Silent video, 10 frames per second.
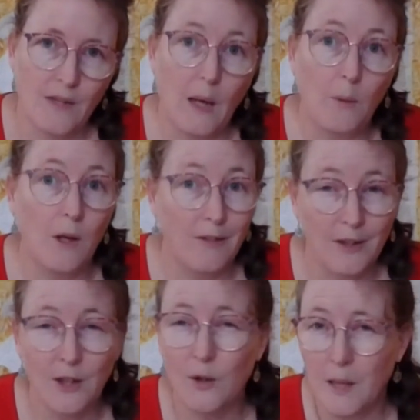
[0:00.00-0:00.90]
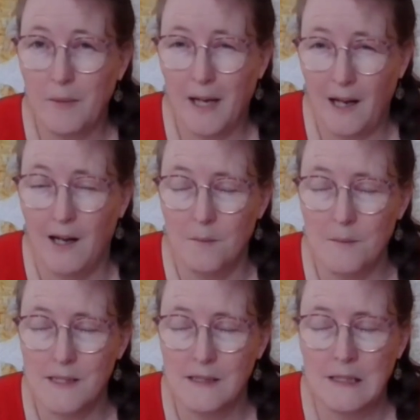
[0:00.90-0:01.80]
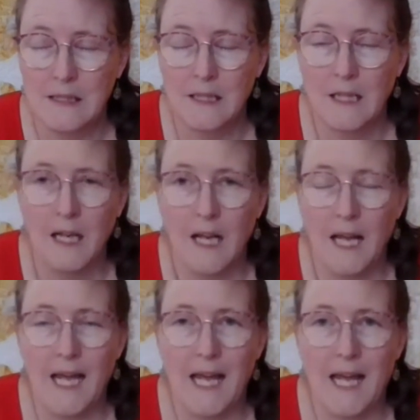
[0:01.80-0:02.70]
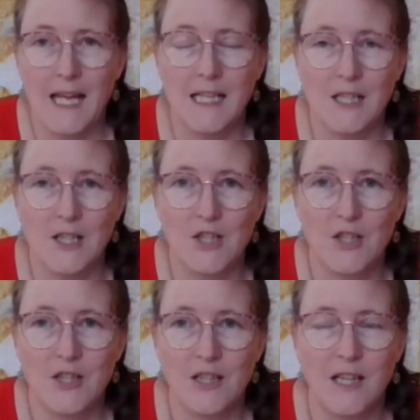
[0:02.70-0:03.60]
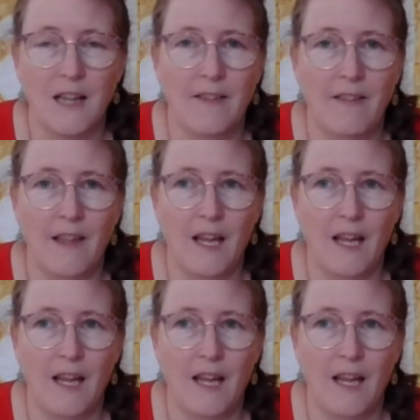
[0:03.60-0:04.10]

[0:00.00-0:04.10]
They will often look at my arms and then